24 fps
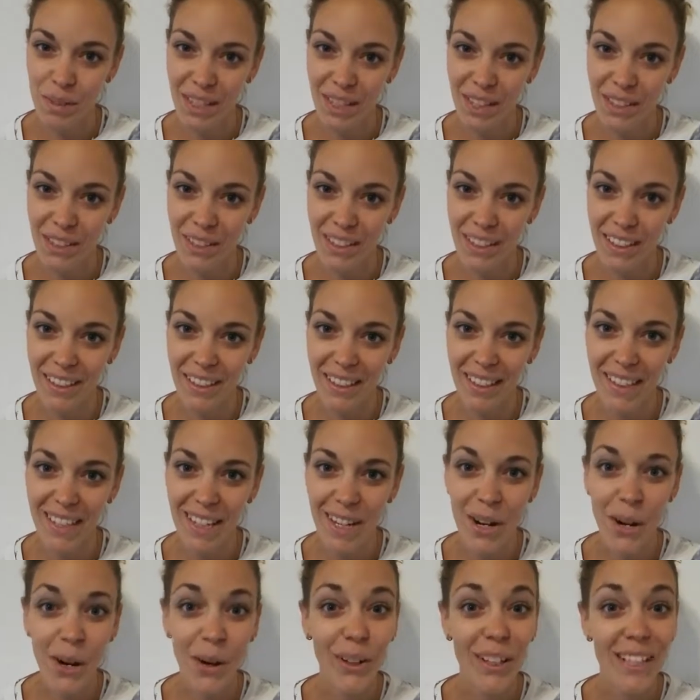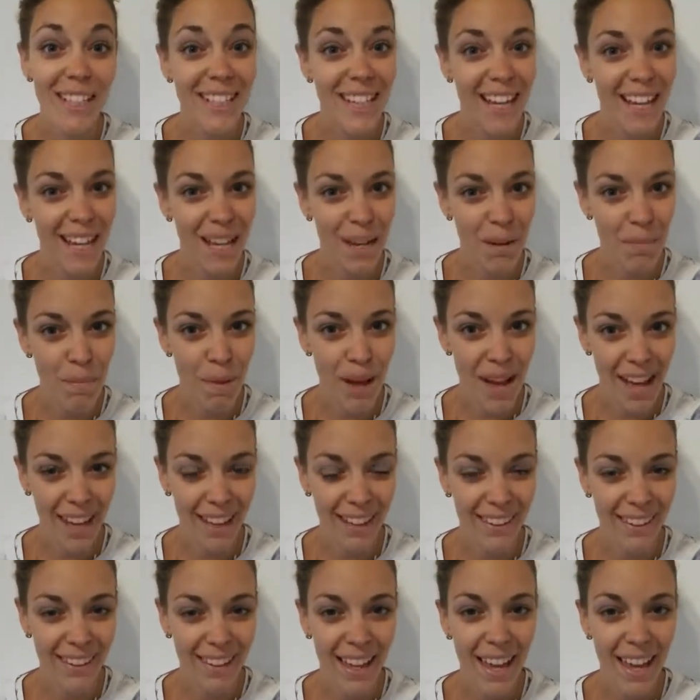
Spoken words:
dinner or take a bath